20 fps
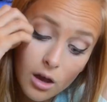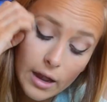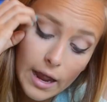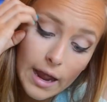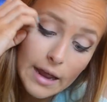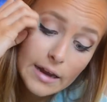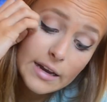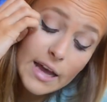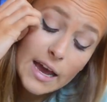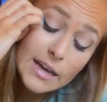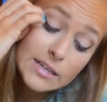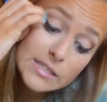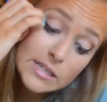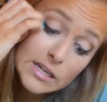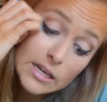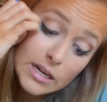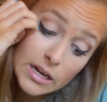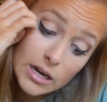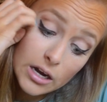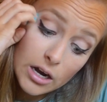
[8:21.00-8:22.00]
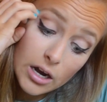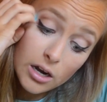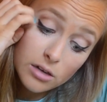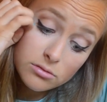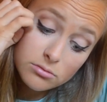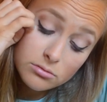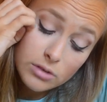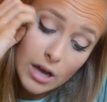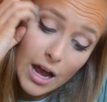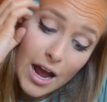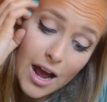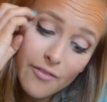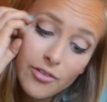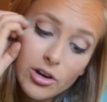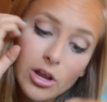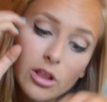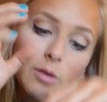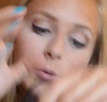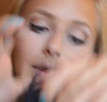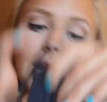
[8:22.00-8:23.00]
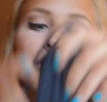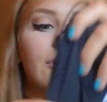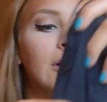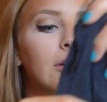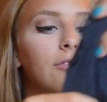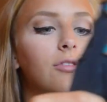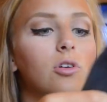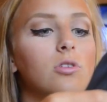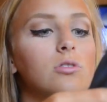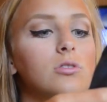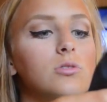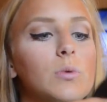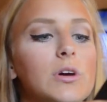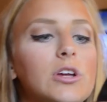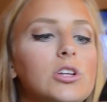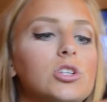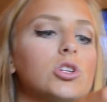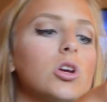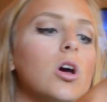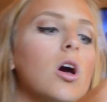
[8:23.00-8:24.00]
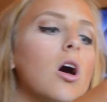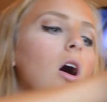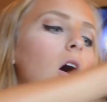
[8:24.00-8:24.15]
Okay, next in here, I have another pair of headphones, which,